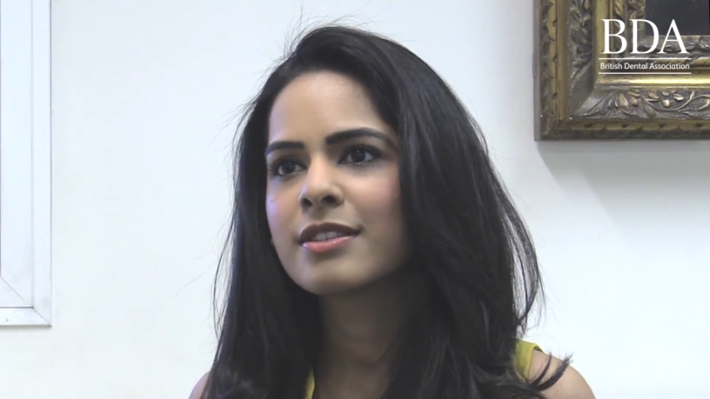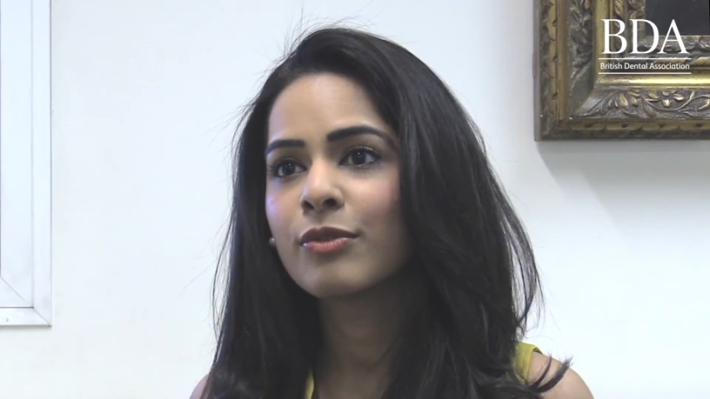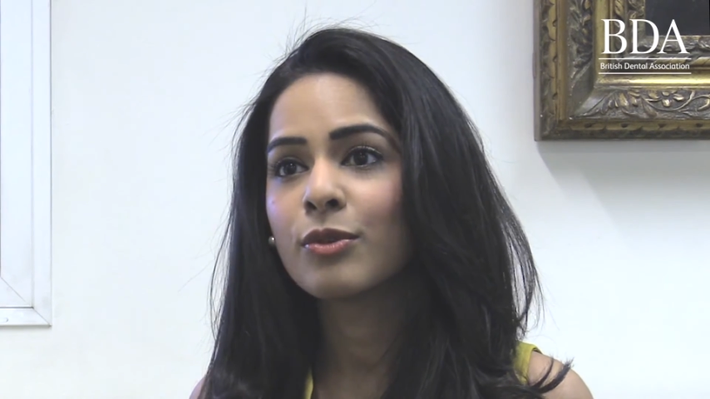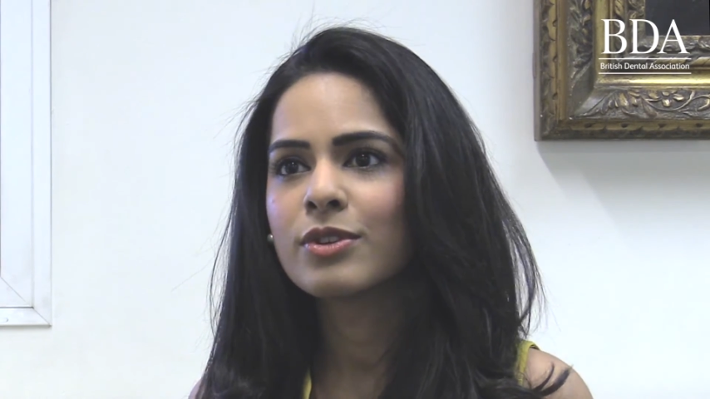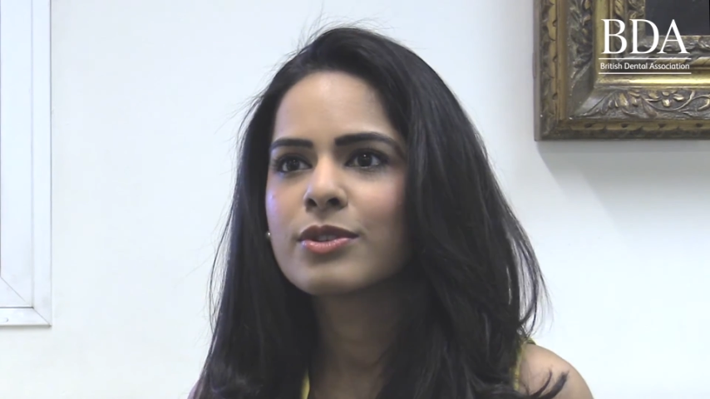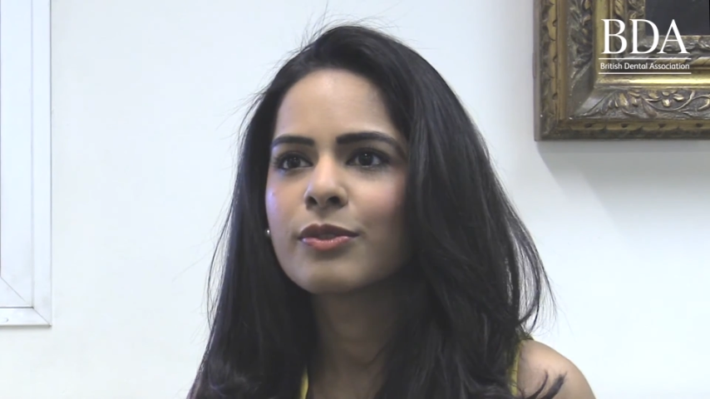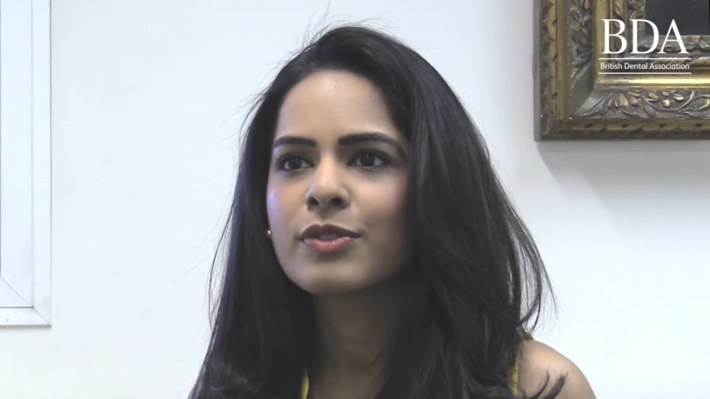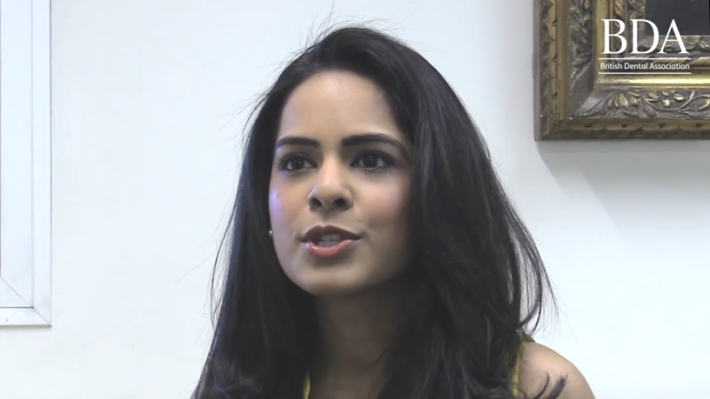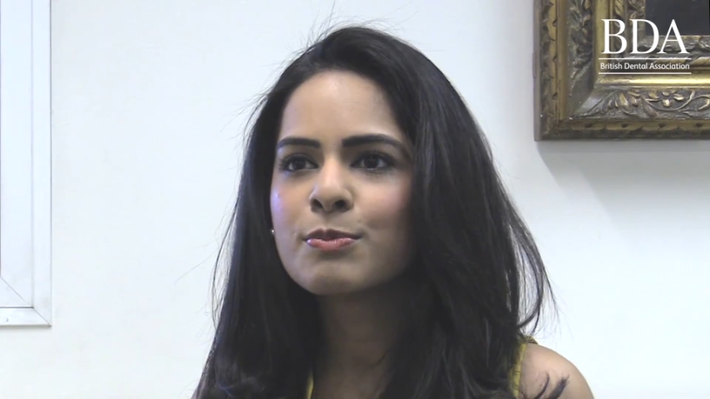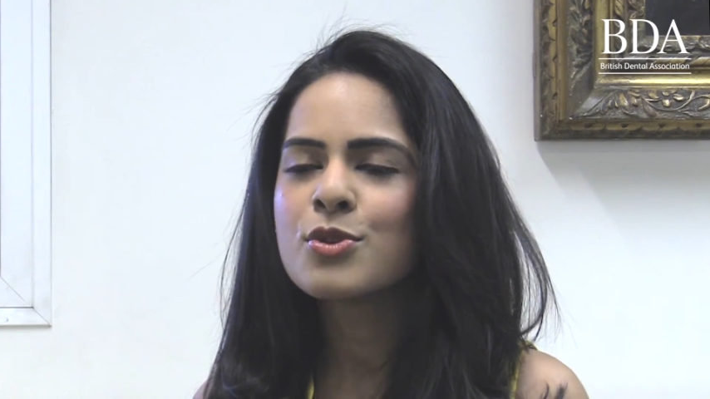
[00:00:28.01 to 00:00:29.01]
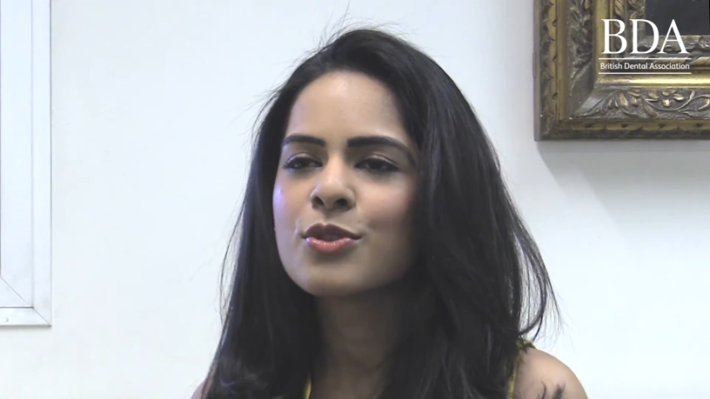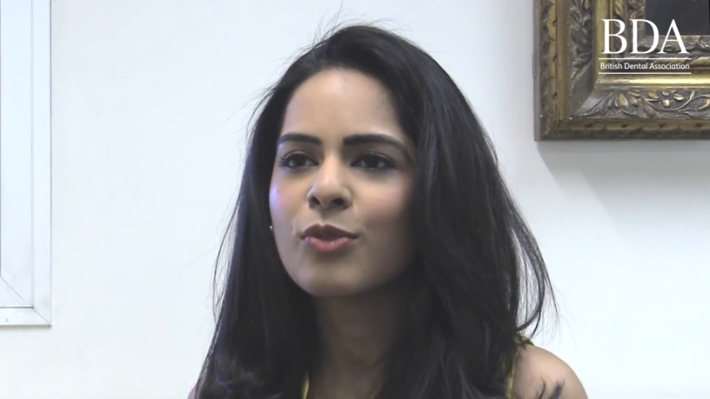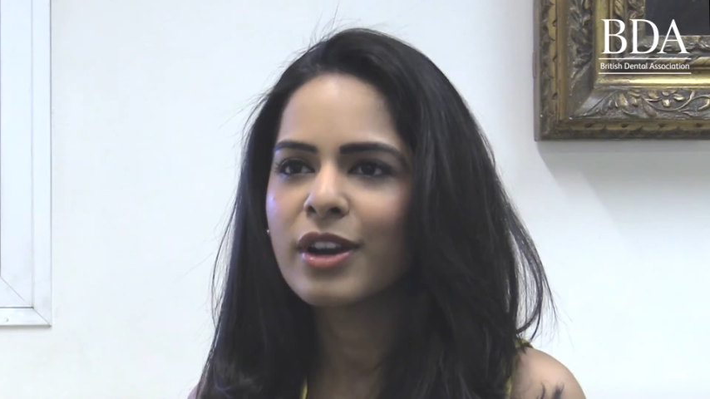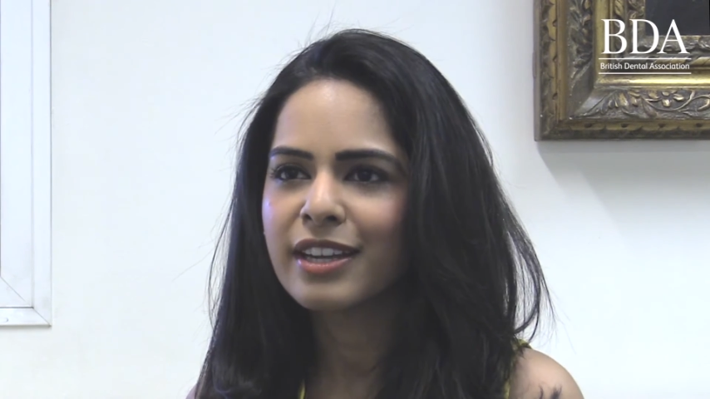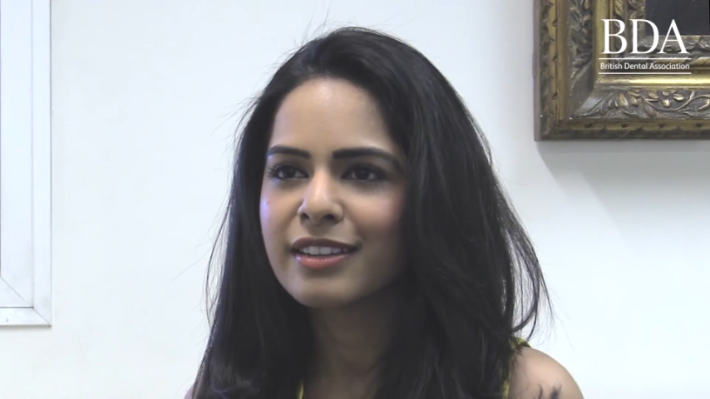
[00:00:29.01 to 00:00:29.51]
for sort of a smooth
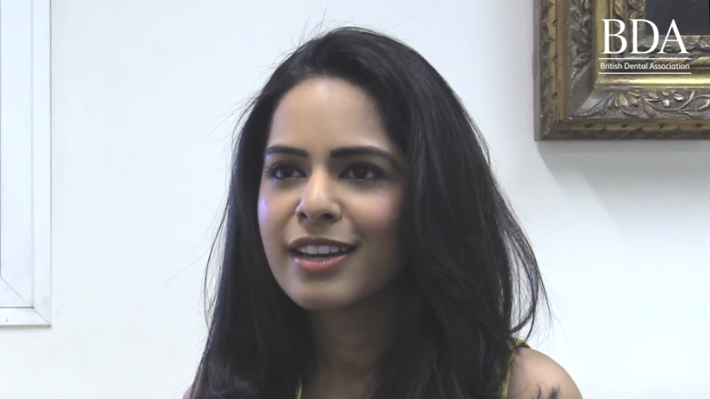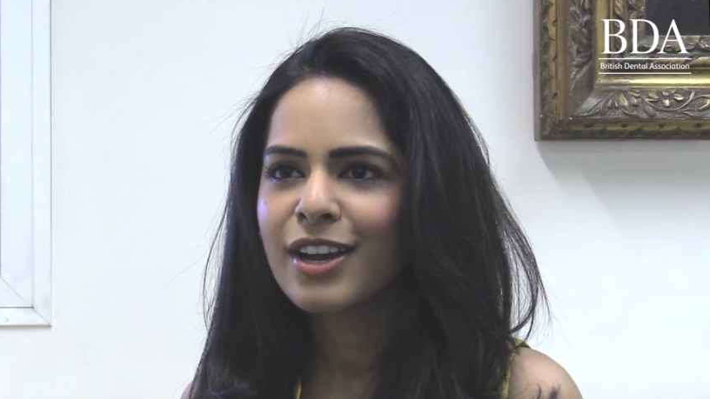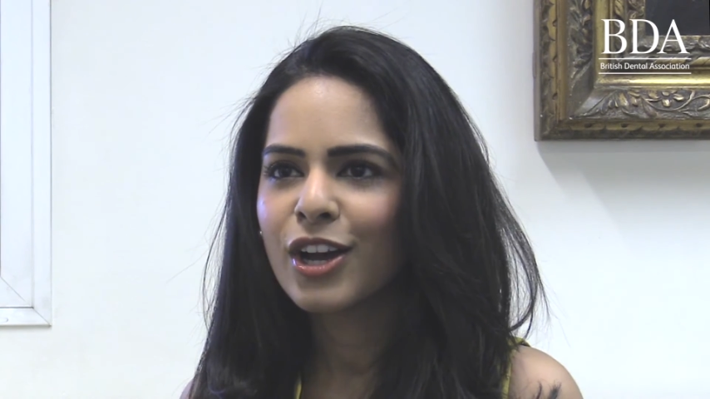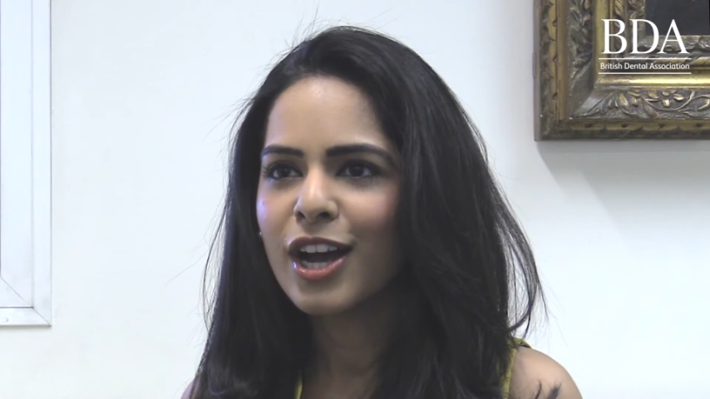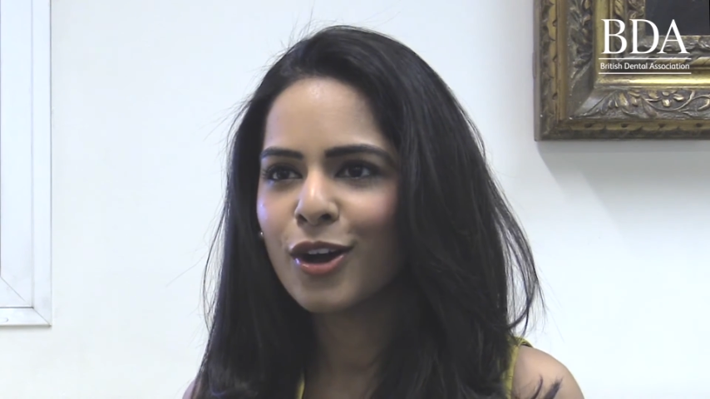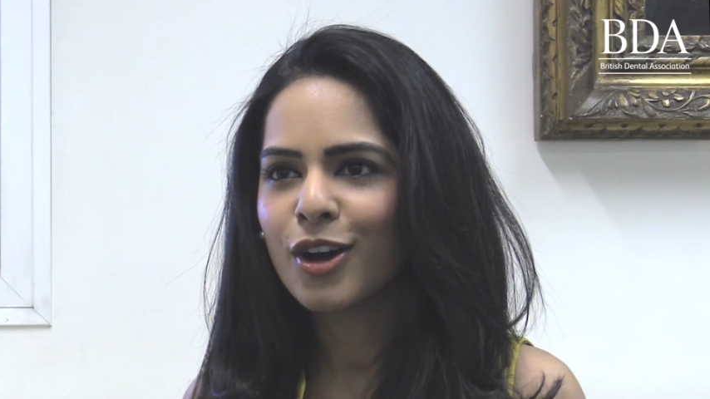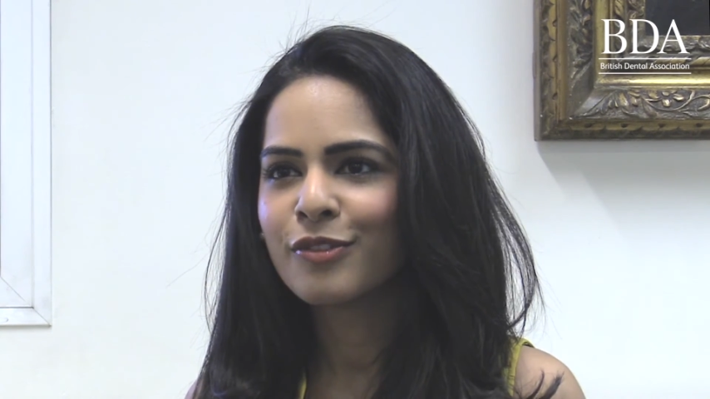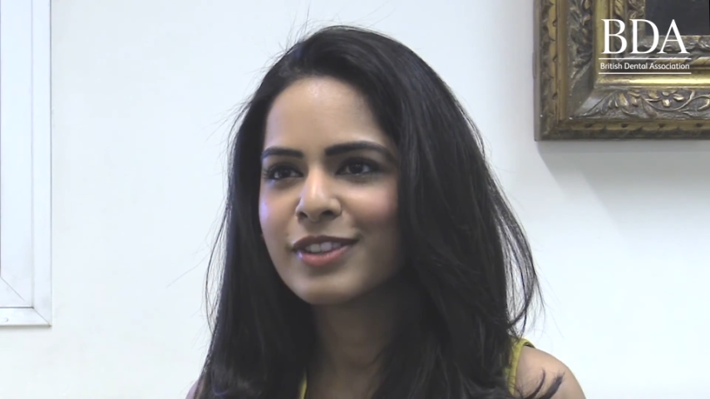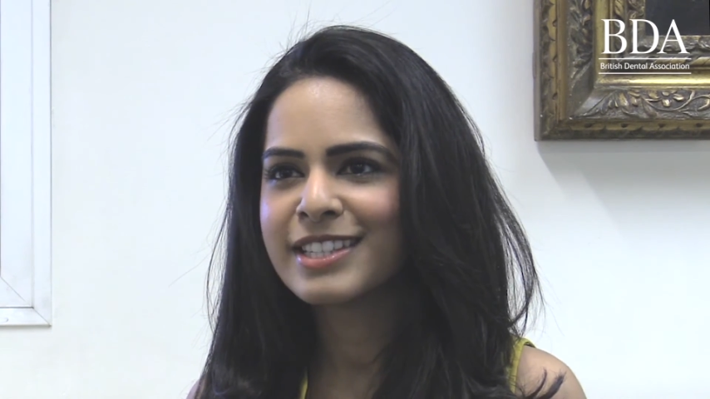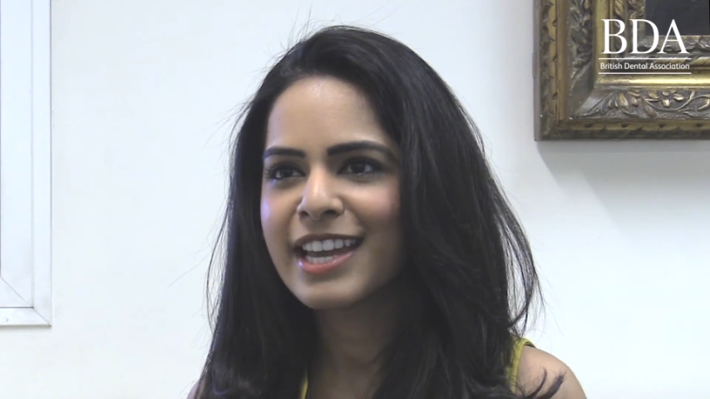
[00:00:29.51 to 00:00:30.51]
running of the